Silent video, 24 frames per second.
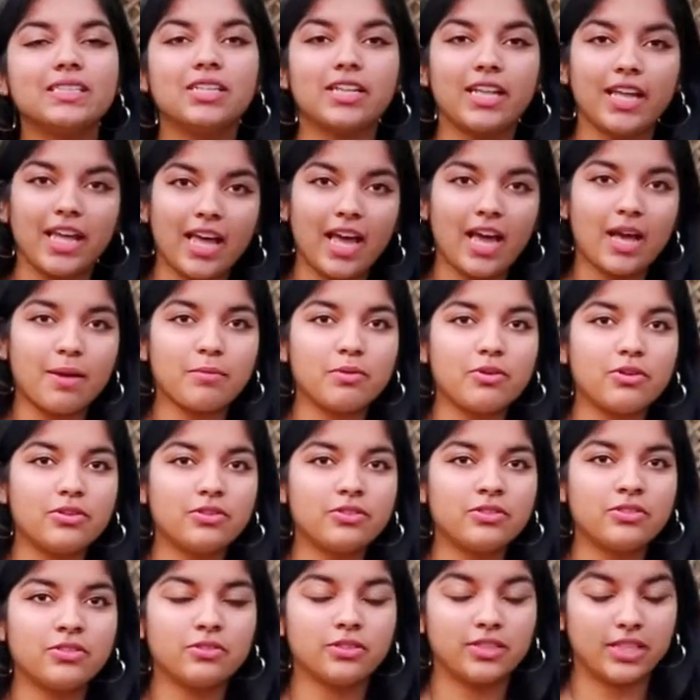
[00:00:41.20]
today I'm going
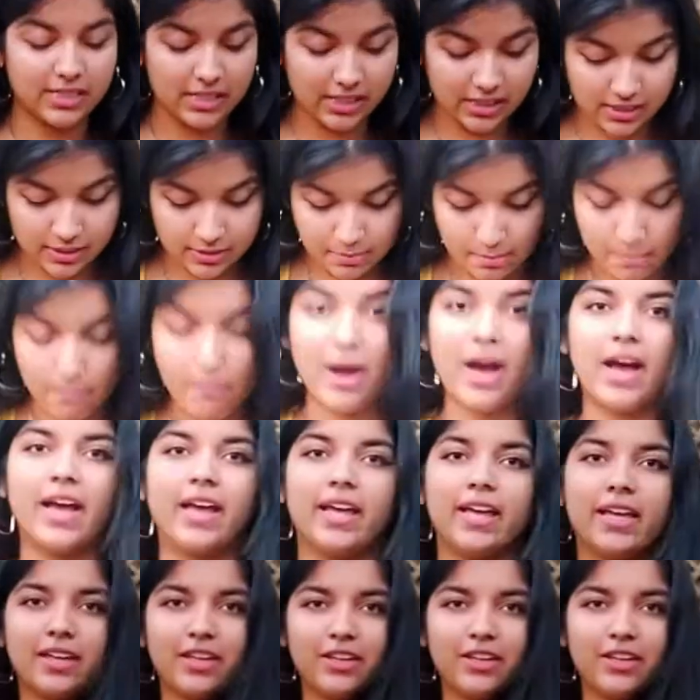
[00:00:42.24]
to... This is my